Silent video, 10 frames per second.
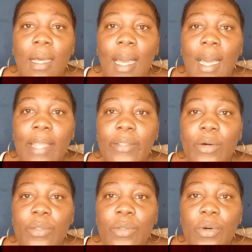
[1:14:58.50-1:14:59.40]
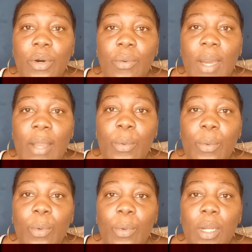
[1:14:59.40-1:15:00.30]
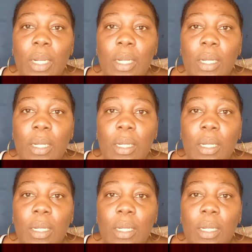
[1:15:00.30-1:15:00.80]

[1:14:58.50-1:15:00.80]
I don't know how I work.